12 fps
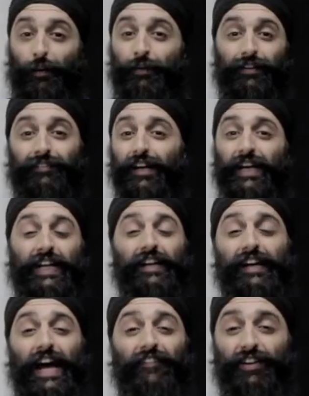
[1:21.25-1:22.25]
And I'm not saying he
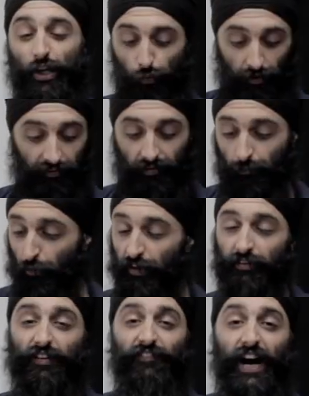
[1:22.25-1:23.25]
didn't have any wisdom or
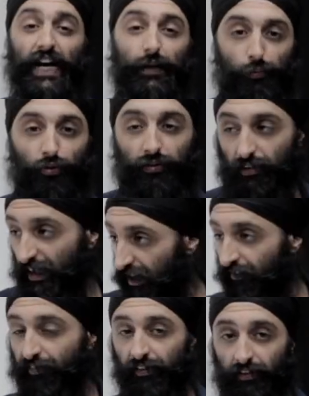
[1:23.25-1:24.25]
anything valuable to
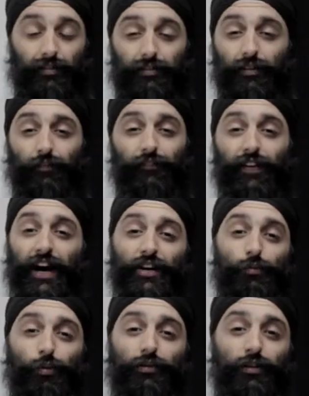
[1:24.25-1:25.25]
give. There's something
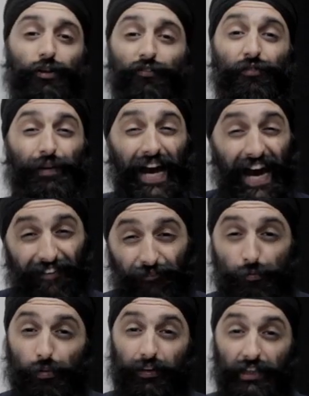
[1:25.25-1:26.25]
valuable to learn from
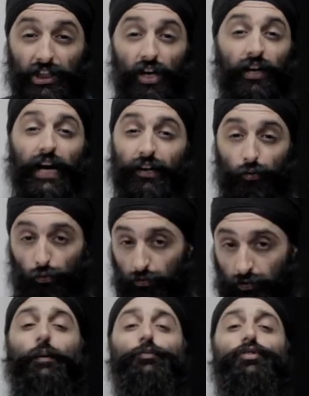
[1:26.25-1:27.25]
everybody, young and old.
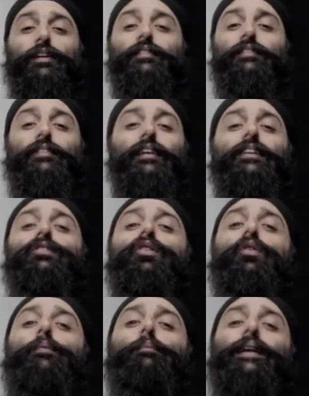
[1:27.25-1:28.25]
I'm just saying
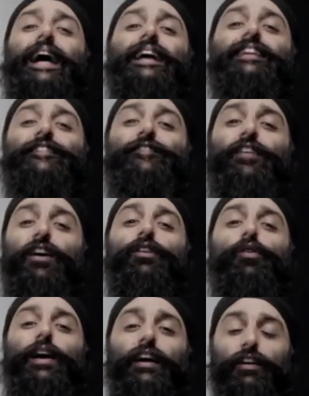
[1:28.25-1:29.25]
don't blindly
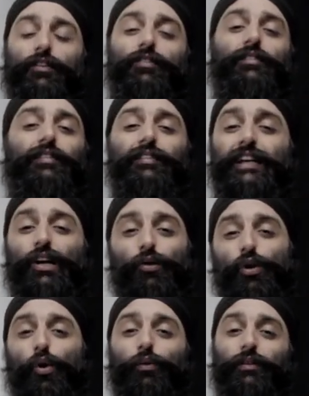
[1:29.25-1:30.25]
follow elders because they
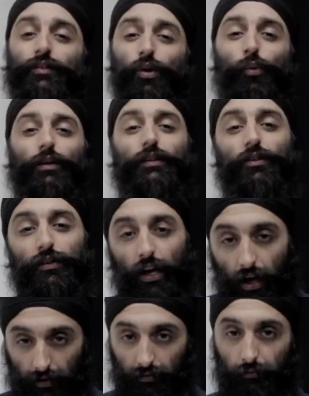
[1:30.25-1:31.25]
don't always know what they're
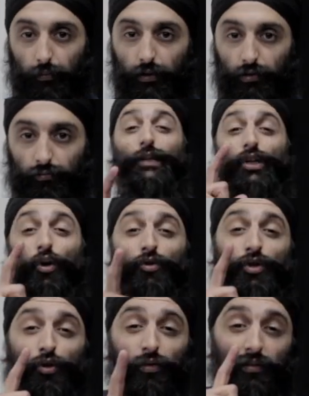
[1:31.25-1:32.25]
talking about. But
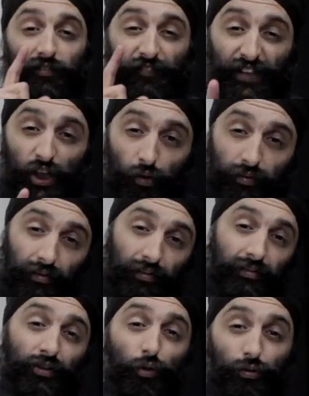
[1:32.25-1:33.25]
don't use this video as an
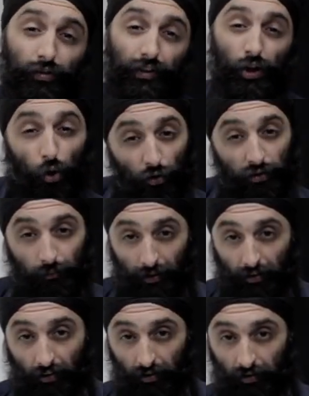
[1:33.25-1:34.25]
excuse to ignore them
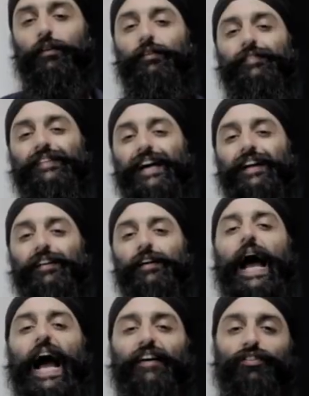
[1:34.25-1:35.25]
either. Instead,
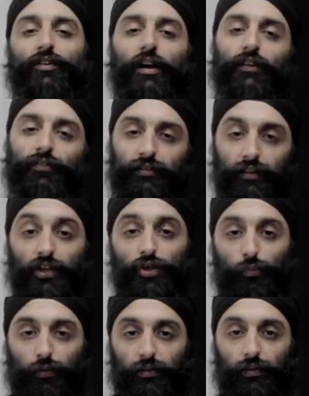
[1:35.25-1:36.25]
have a
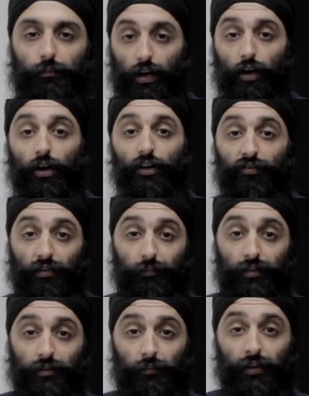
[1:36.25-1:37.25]
conversation with them. Learn
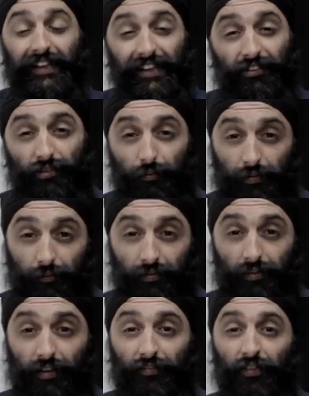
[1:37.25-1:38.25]
from them, teach them some
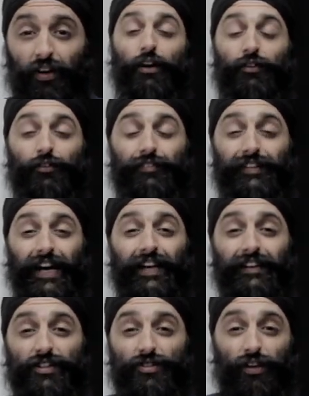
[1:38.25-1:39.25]
stuff,
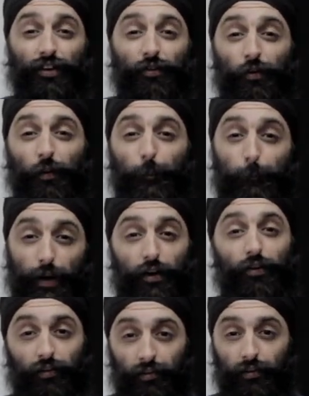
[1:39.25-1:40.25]
understand each other
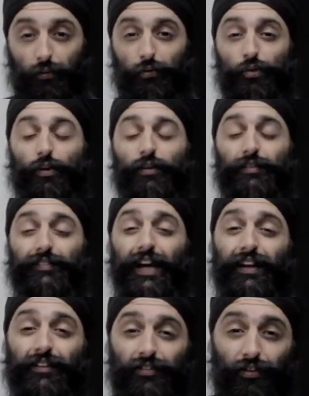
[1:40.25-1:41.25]
better. And when you
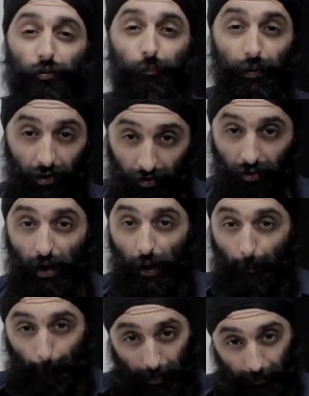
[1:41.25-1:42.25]
understand each other better,
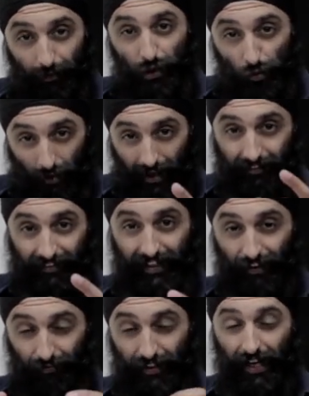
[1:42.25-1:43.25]
maybe you guys can
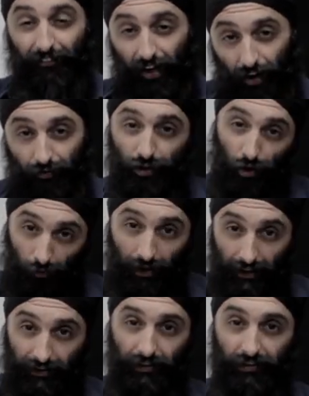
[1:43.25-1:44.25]
actually have a healthier
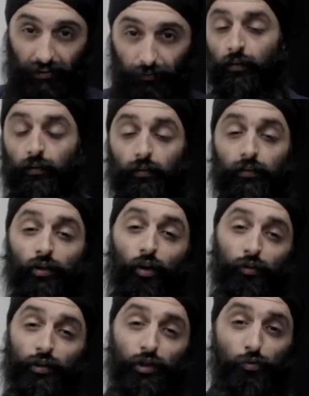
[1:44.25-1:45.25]
relationship. Because the
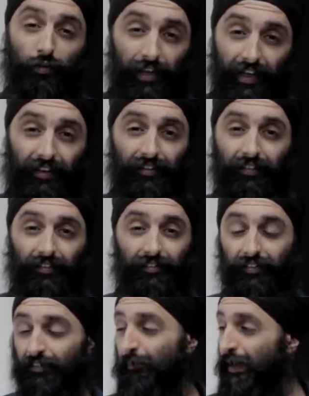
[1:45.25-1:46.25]
older you get,
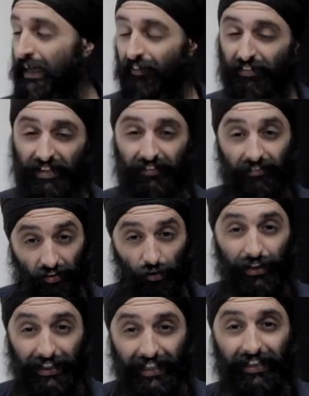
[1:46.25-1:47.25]
doesn't mean everything's
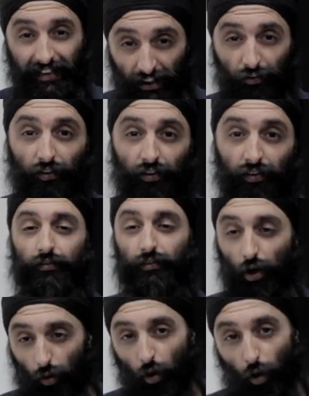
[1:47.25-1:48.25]
going to get clearer. So
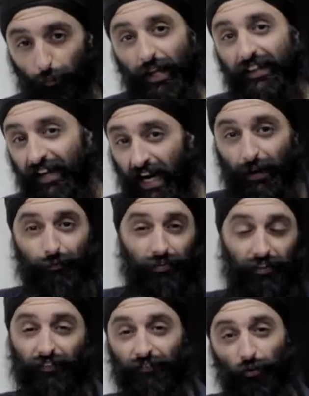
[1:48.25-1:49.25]
don't hope that time is
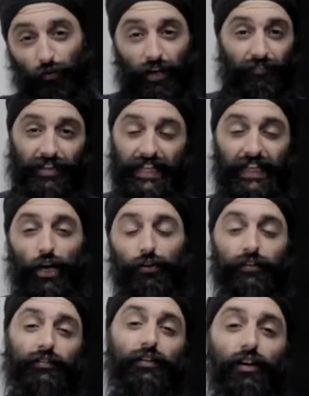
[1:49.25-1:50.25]
going to sort everything out
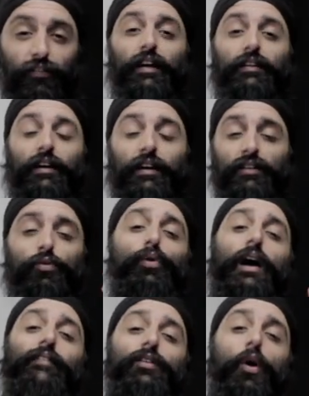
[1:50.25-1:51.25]
itself. As long as you
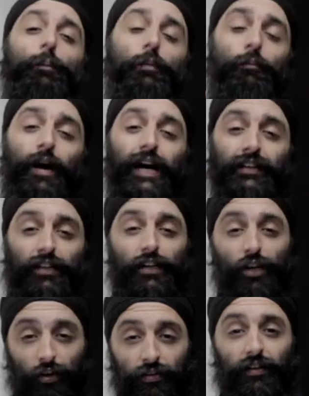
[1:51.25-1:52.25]
have an open mind to
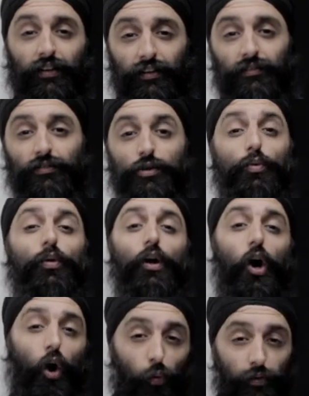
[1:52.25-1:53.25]
learn things, you
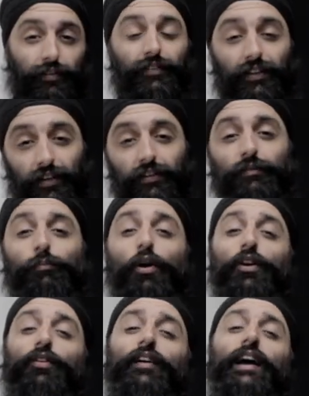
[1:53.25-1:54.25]
will always get
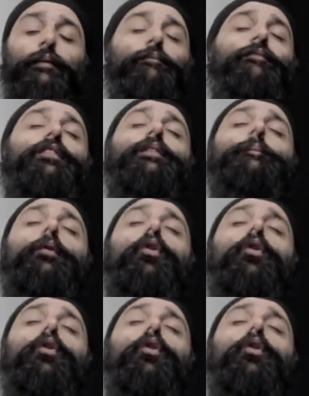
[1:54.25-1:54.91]
smarter. And for the